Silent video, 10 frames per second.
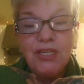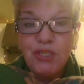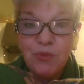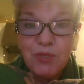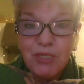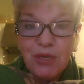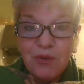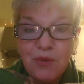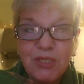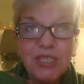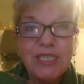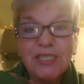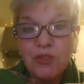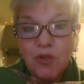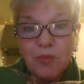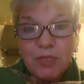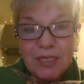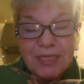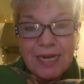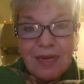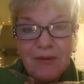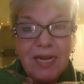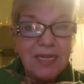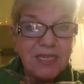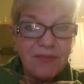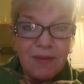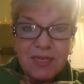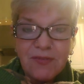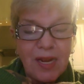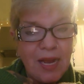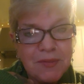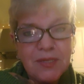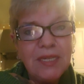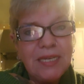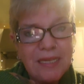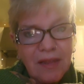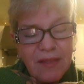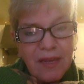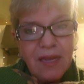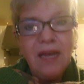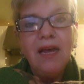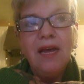Tombstone, which is an adorable little town and is famous for absolutely nothing